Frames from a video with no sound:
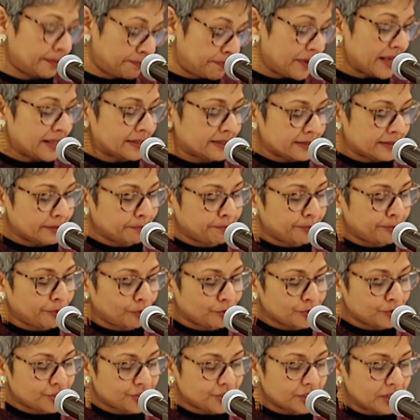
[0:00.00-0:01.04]
based
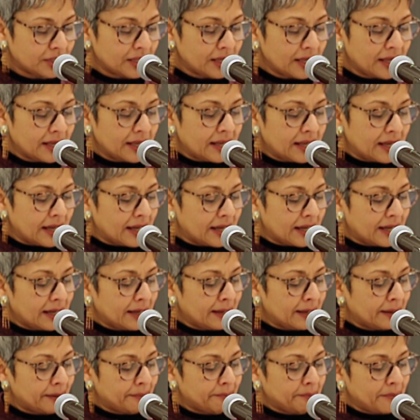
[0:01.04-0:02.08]
approach
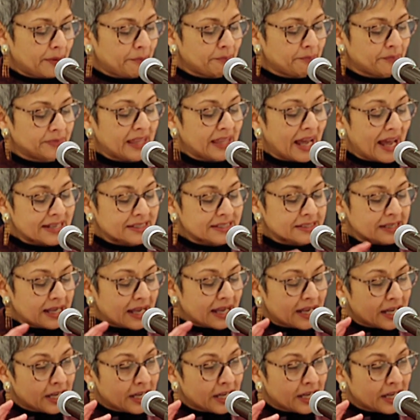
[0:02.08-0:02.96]
that